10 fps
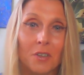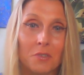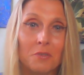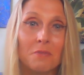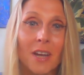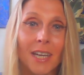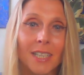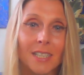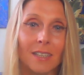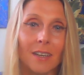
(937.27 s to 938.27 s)

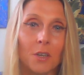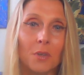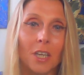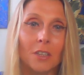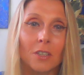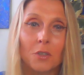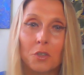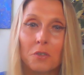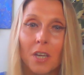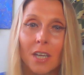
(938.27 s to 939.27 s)
writing, how you can
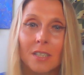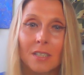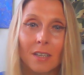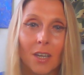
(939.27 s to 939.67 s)
create,